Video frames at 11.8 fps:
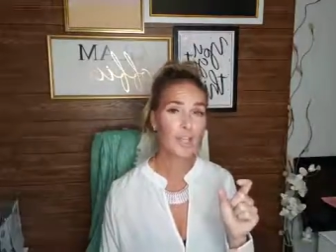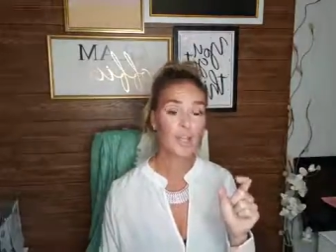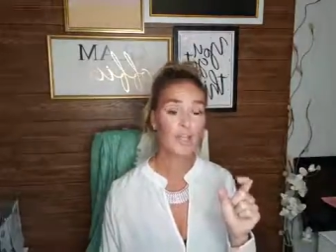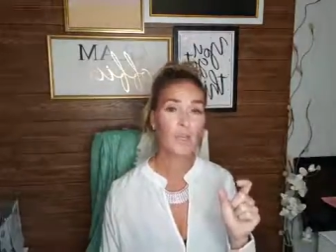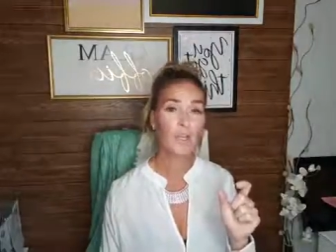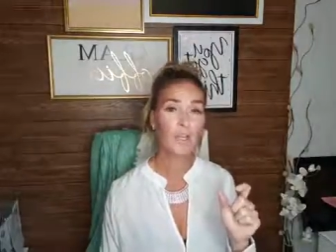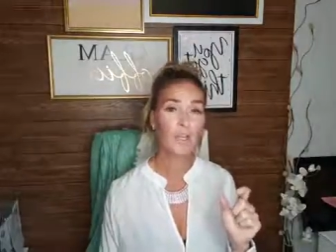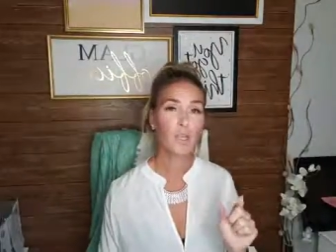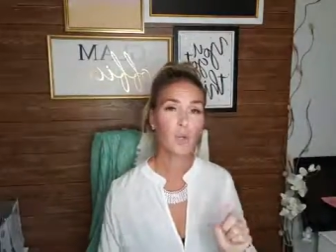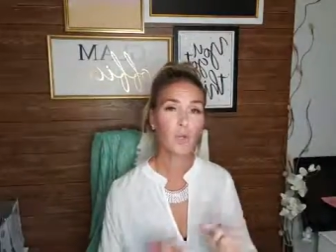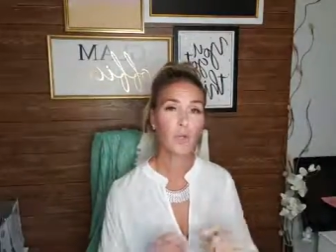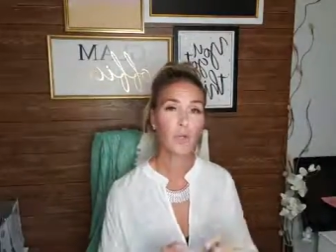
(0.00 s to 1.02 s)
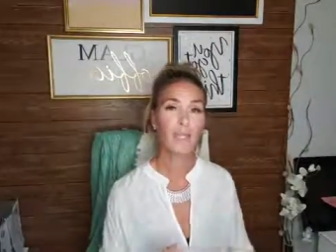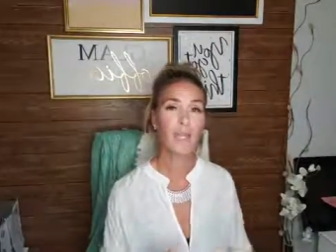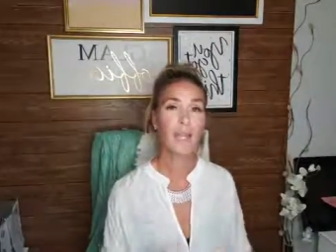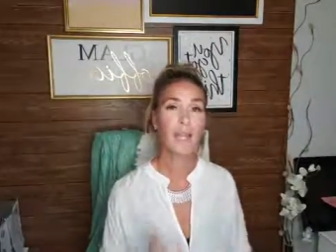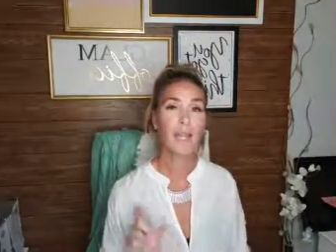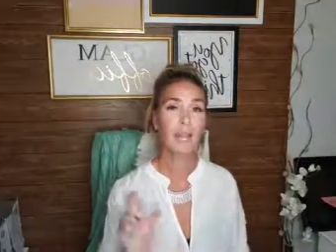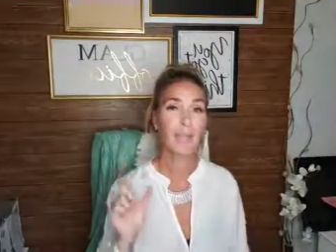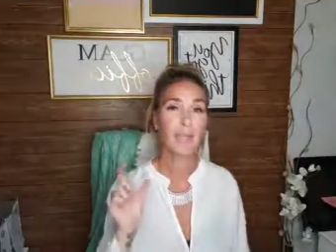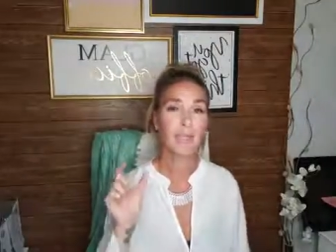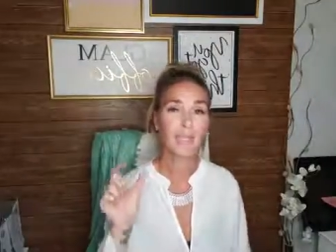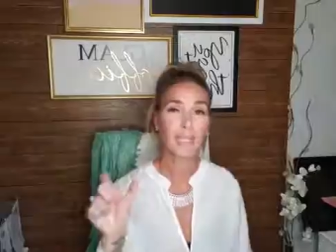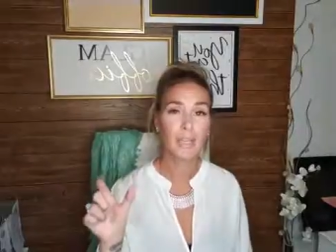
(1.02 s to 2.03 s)
You want to think about putting that at the
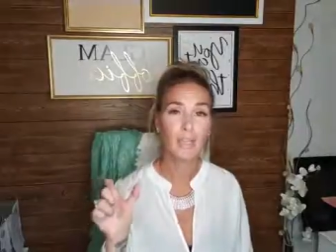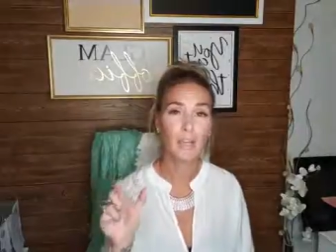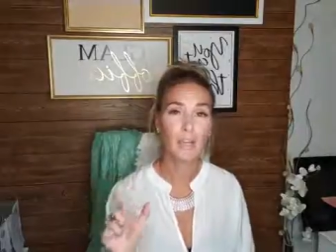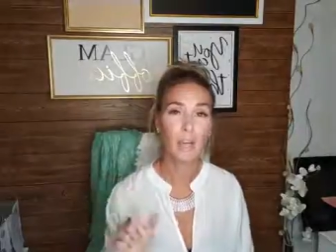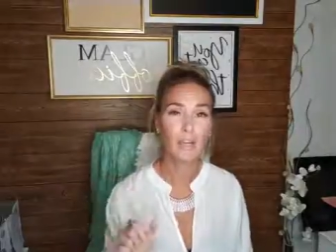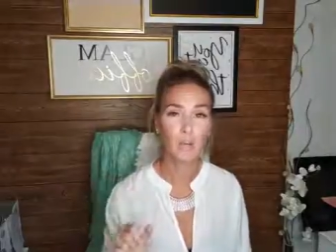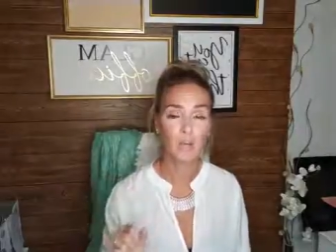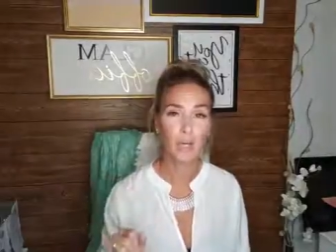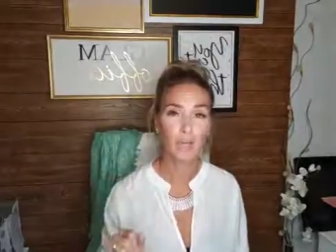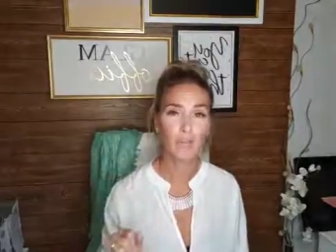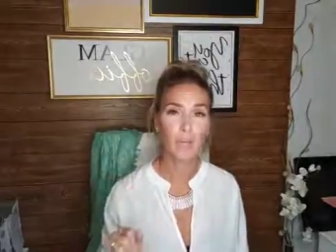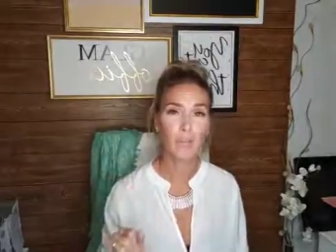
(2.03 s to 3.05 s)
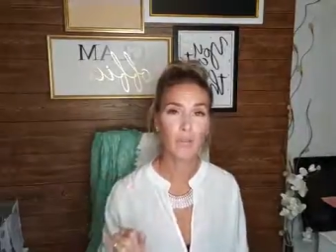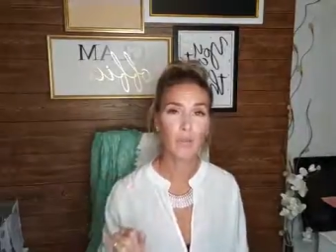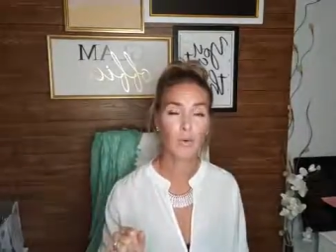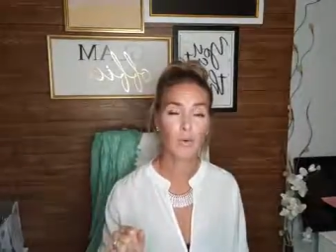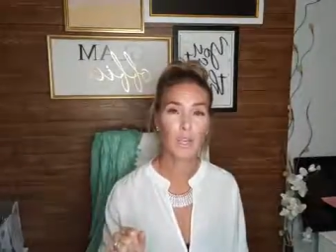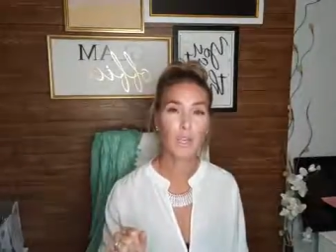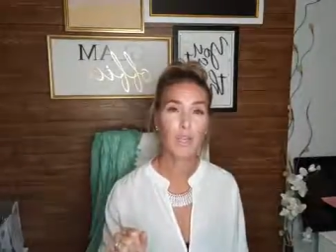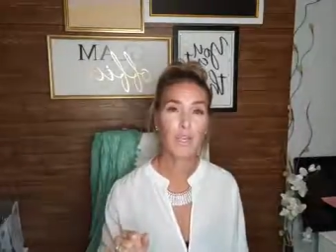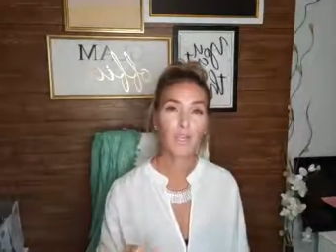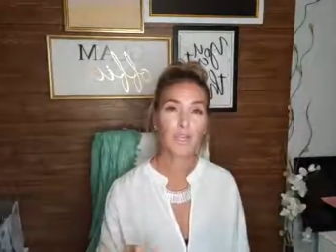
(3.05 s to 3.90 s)
beginning of your paragraphs, okay?